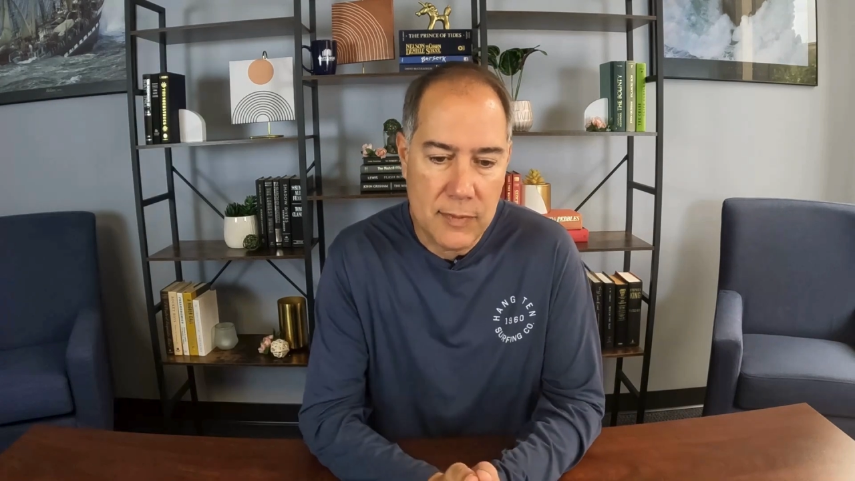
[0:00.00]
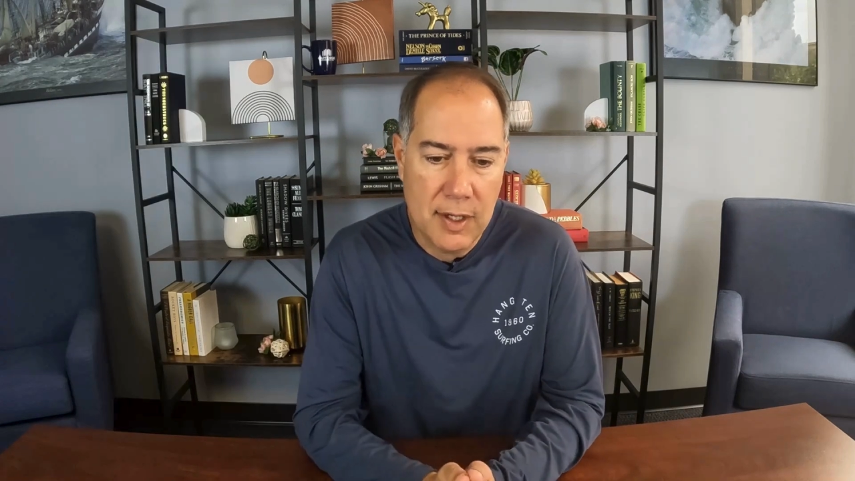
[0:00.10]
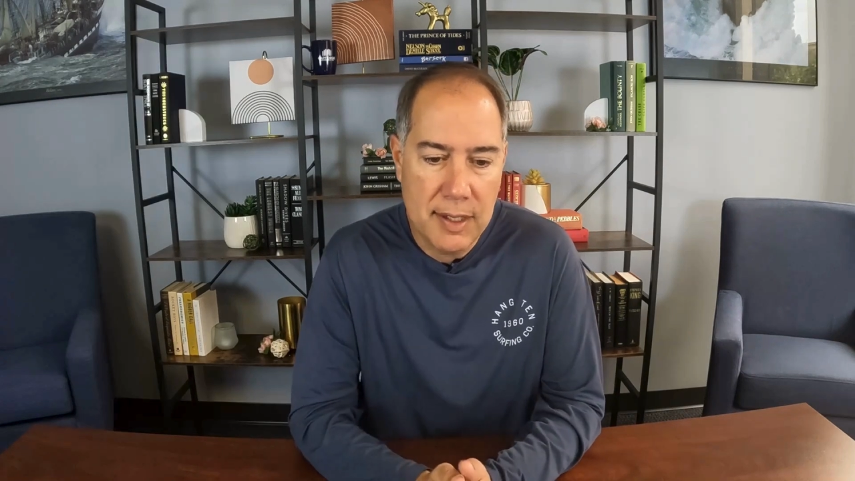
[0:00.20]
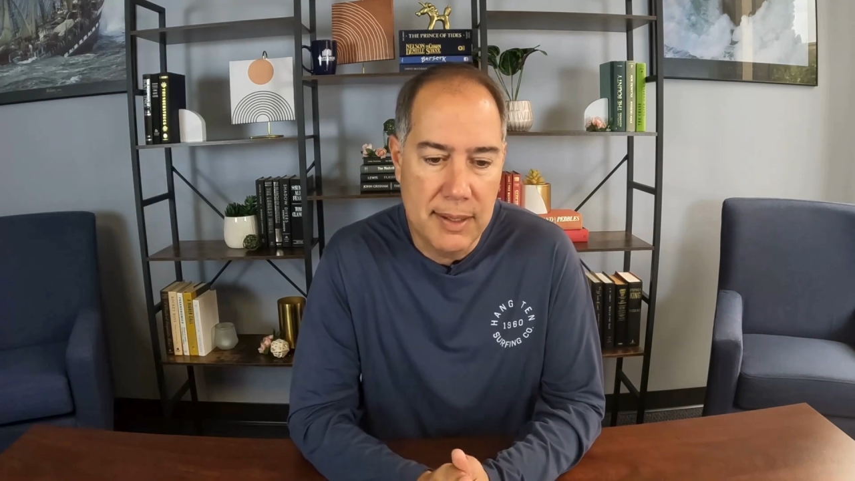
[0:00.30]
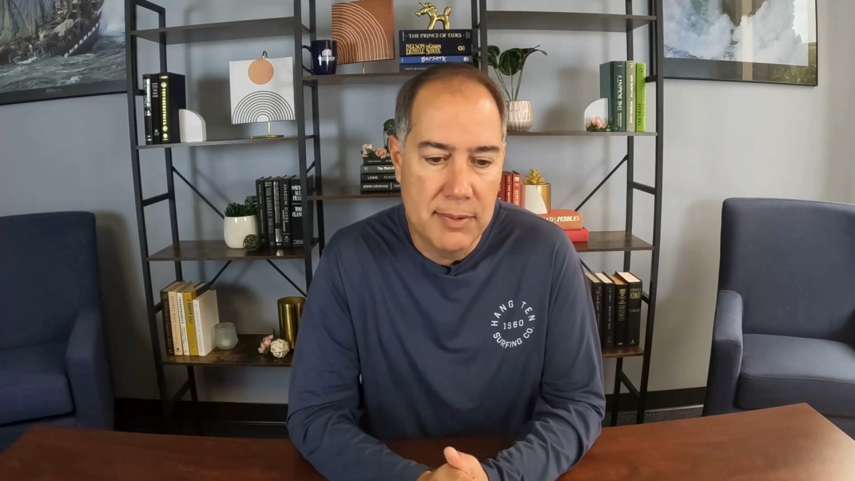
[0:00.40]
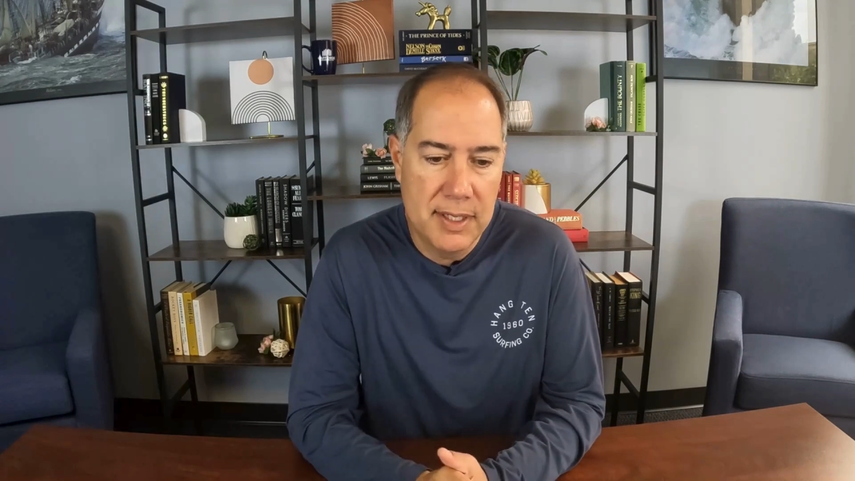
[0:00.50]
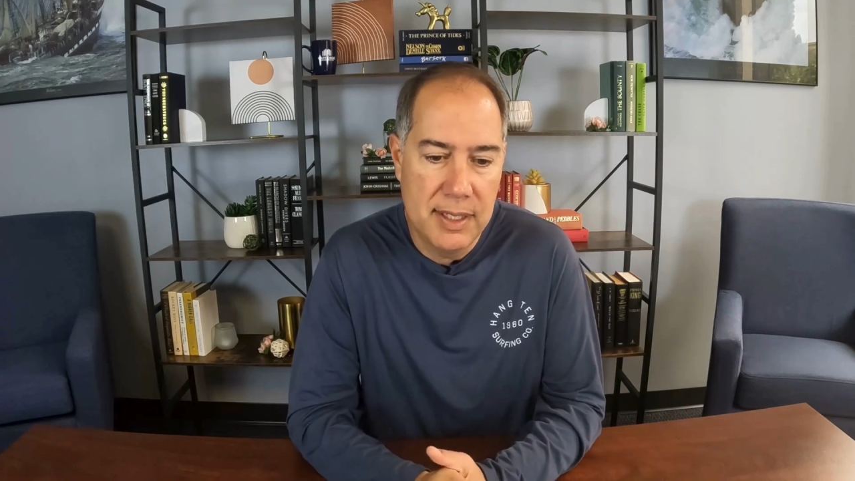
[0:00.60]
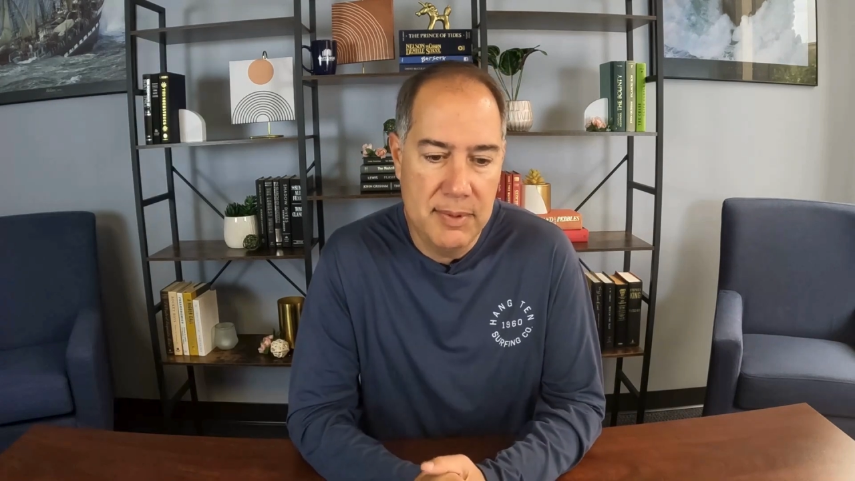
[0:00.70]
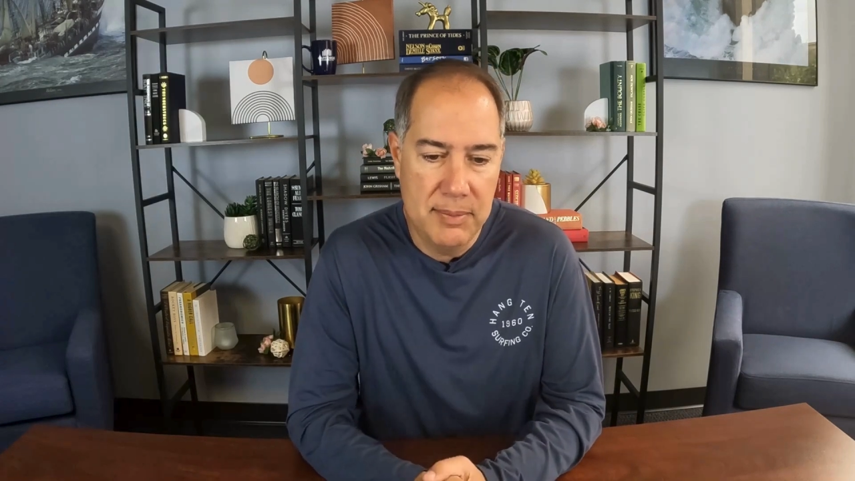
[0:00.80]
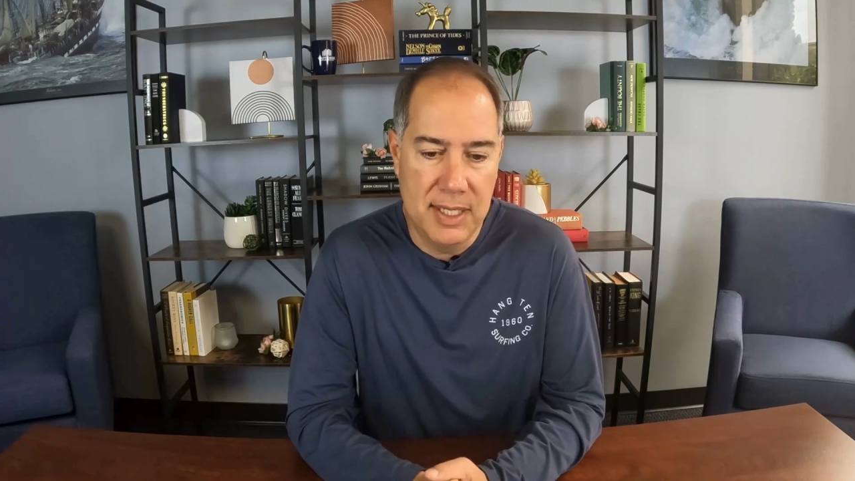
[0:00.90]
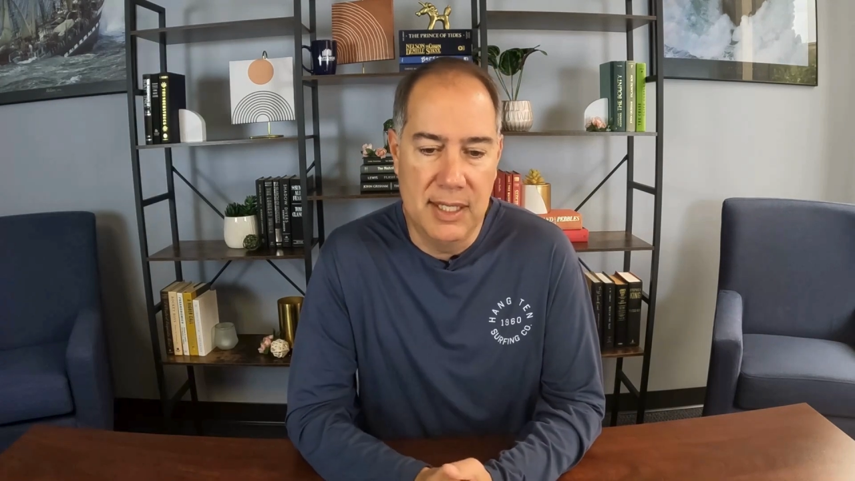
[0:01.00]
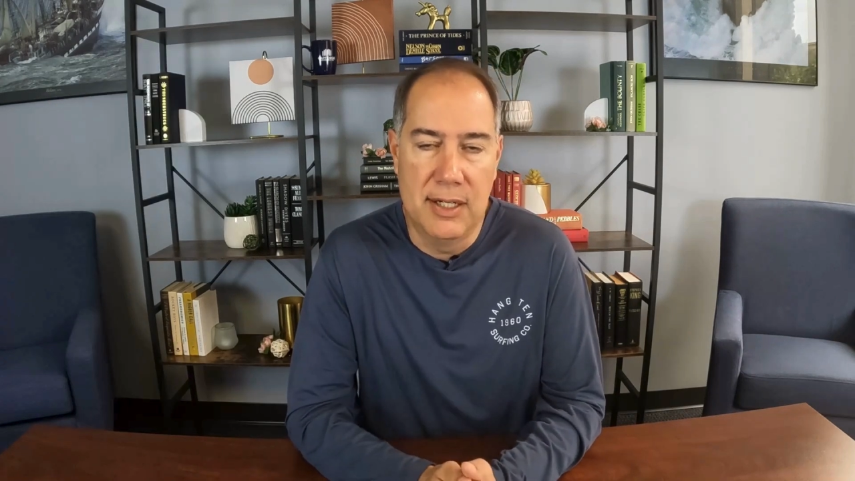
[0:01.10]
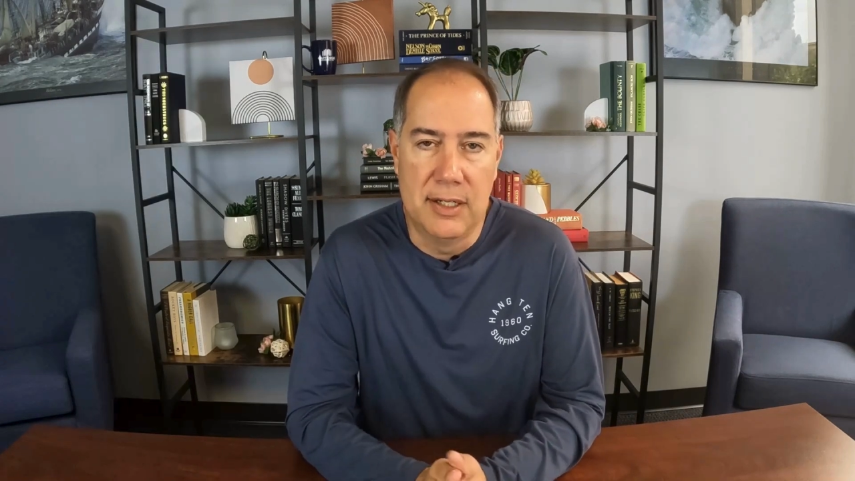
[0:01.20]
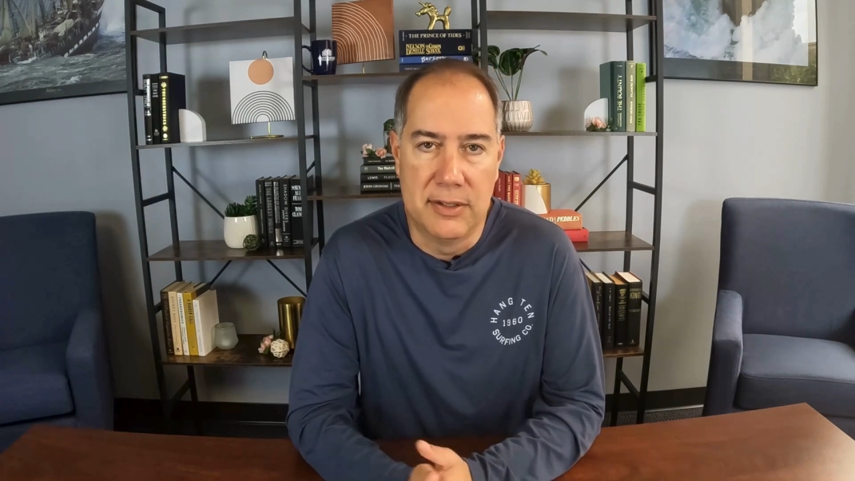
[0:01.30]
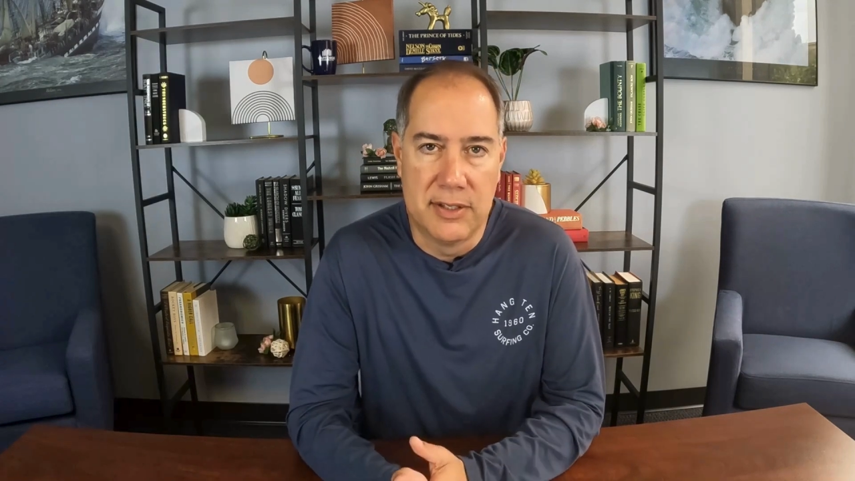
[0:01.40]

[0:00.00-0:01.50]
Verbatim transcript: All right, what do they mean by large?